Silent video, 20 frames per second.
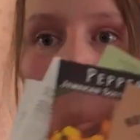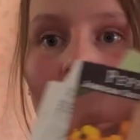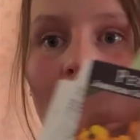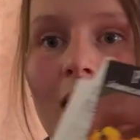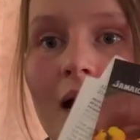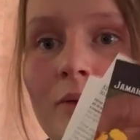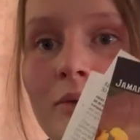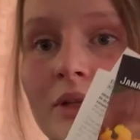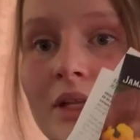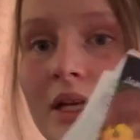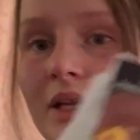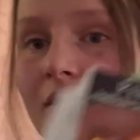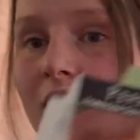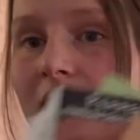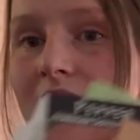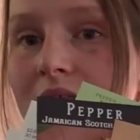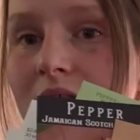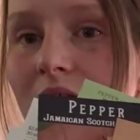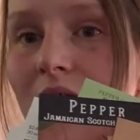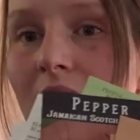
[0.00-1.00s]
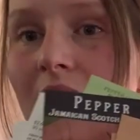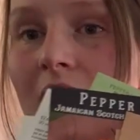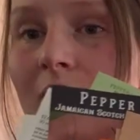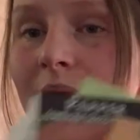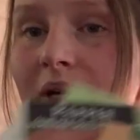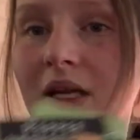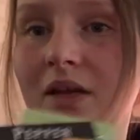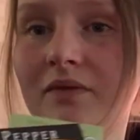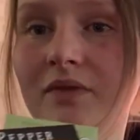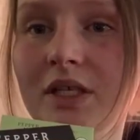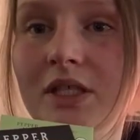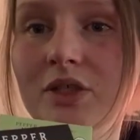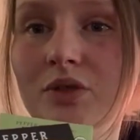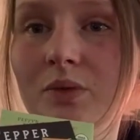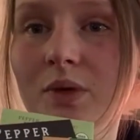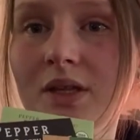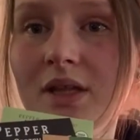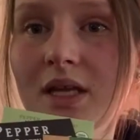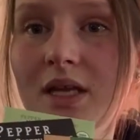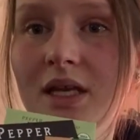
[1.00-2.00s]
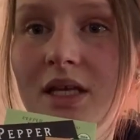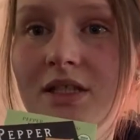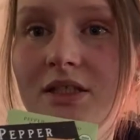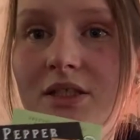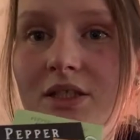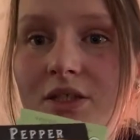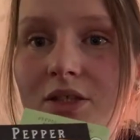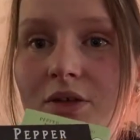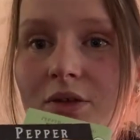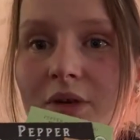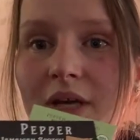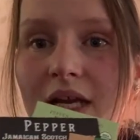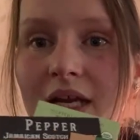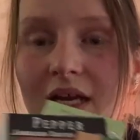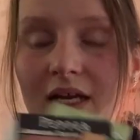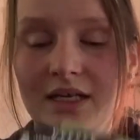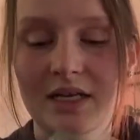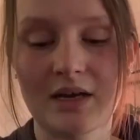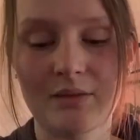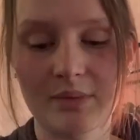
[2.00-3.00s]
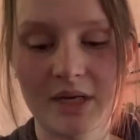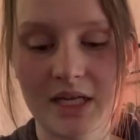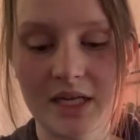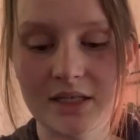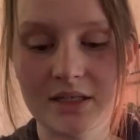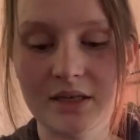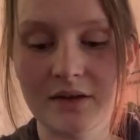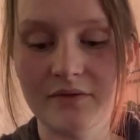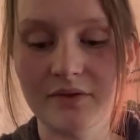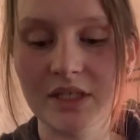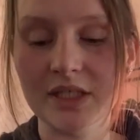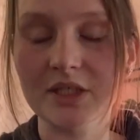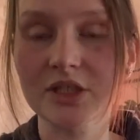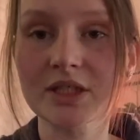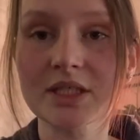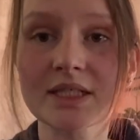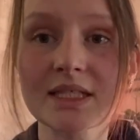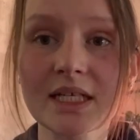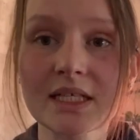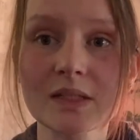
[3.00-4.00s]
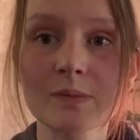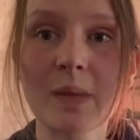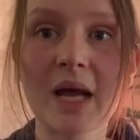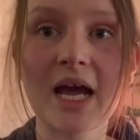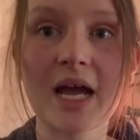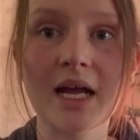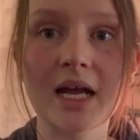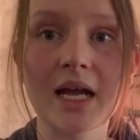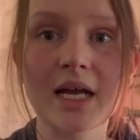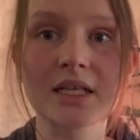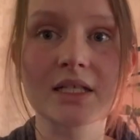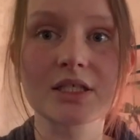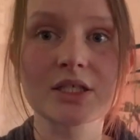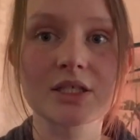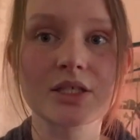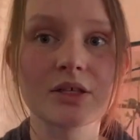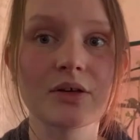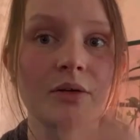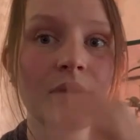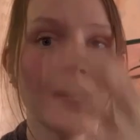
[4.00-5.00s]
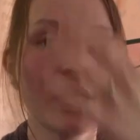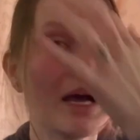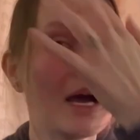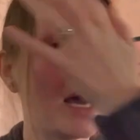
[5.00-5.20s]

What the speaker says: I will let you guys know how many of each one that I do and how many of each 6-pack I do.